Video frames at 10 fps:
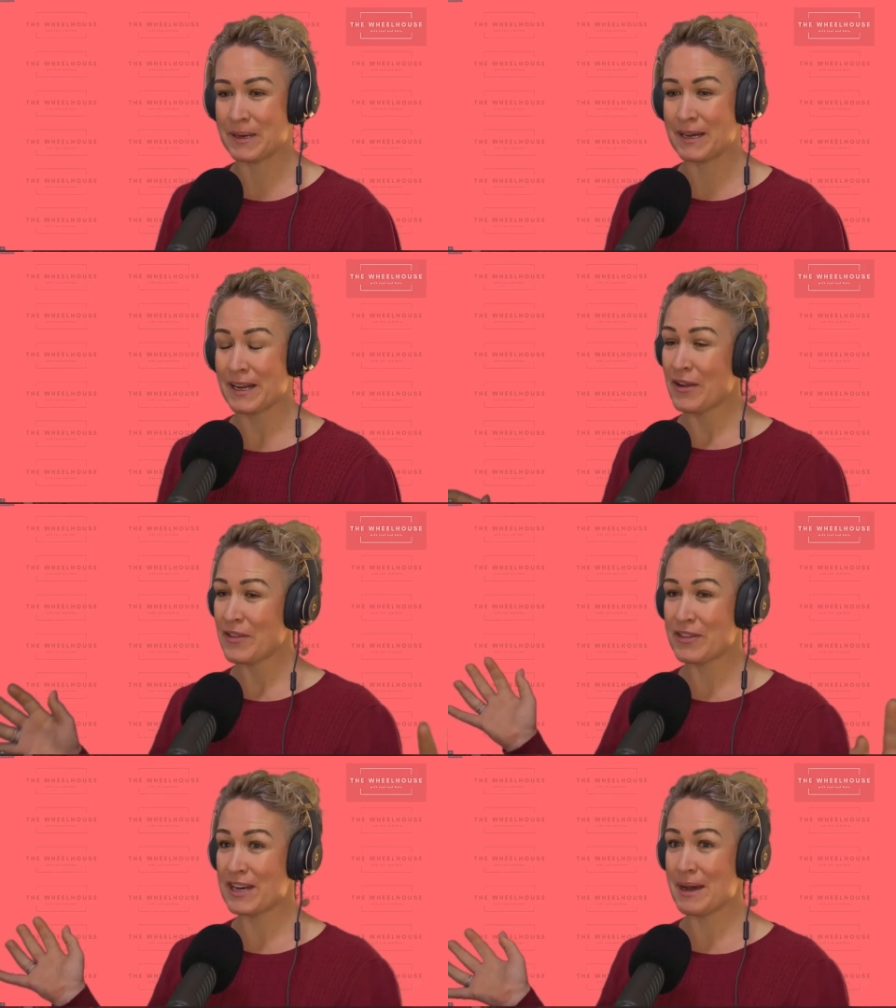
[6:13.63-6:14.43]
But
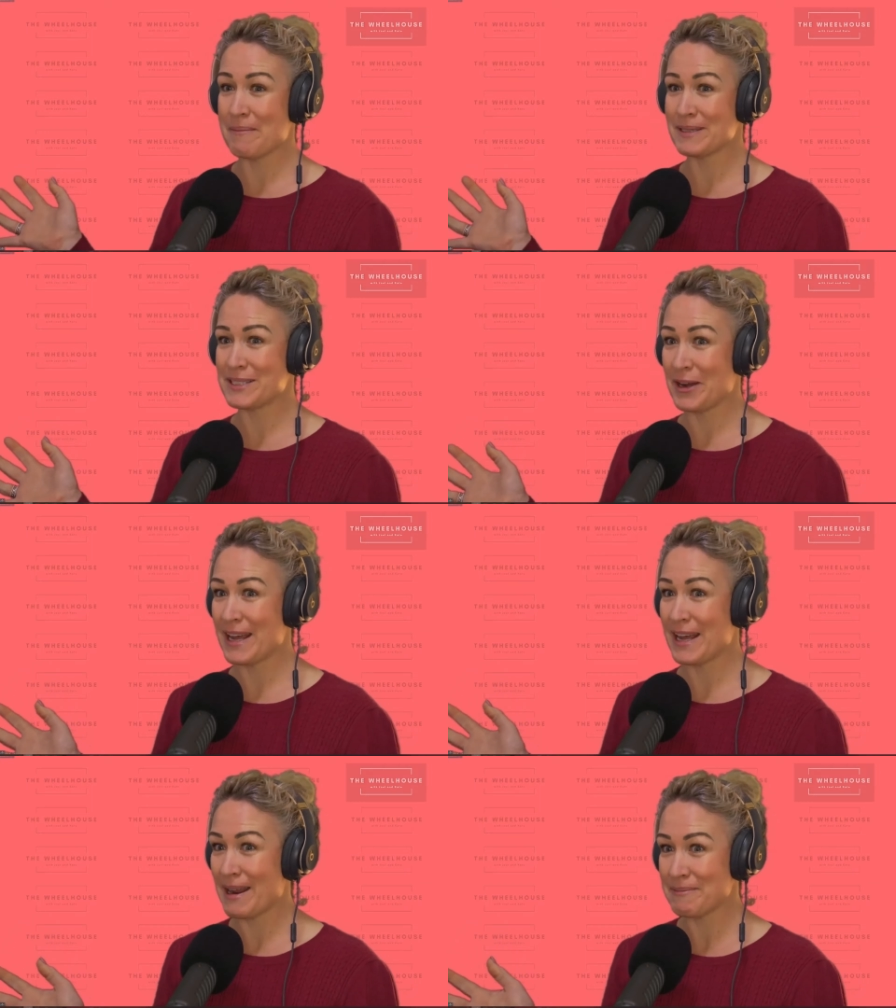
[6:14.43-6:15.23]
the numbers
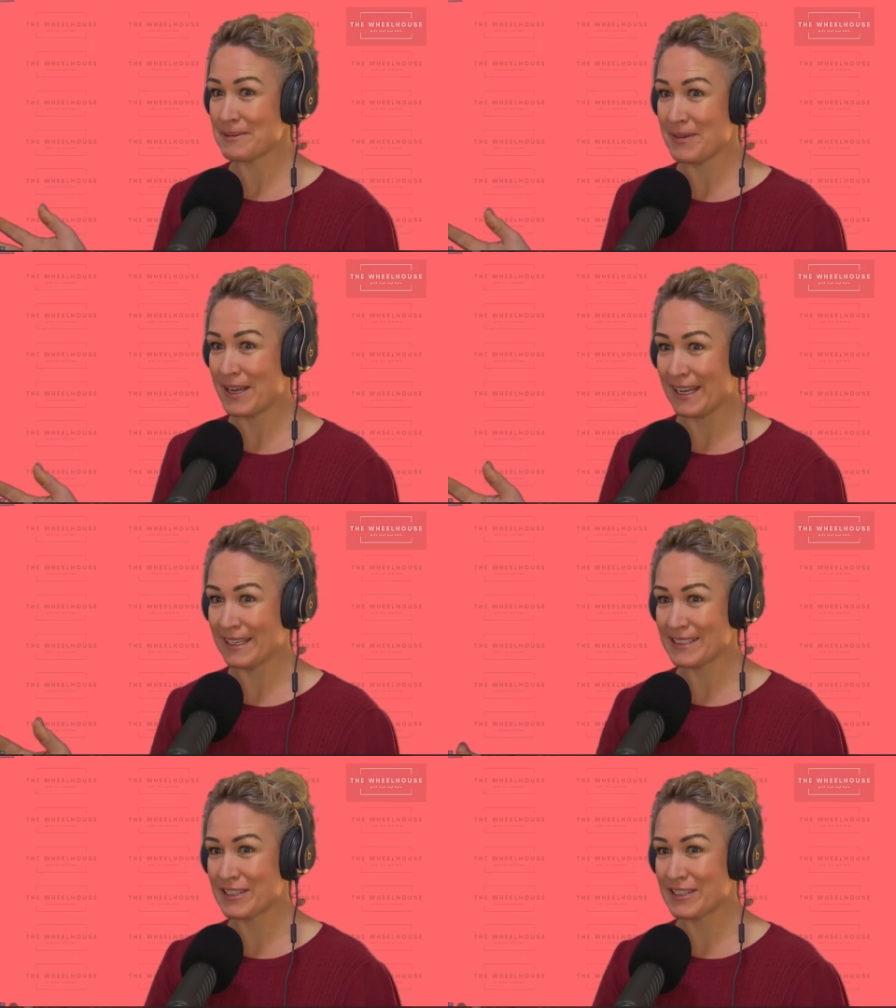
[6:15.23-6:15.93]
don't add up to me.